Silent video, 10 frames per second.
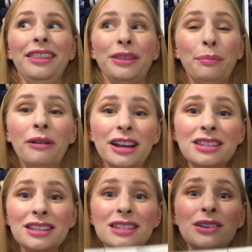The
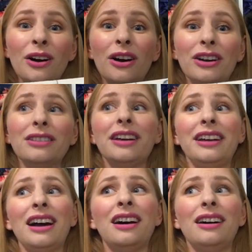prices are
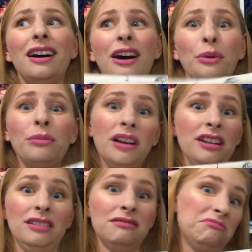like, I don't
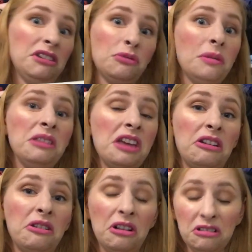mind. I don't mind
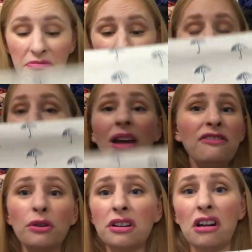that at all. I'll pay
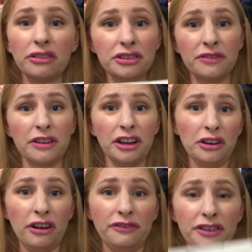$4 a
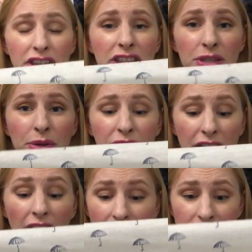yard for this.
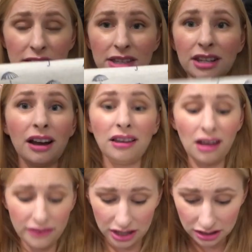Yes, I
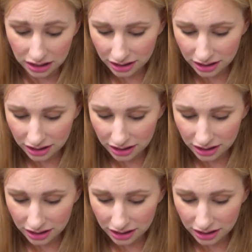love it.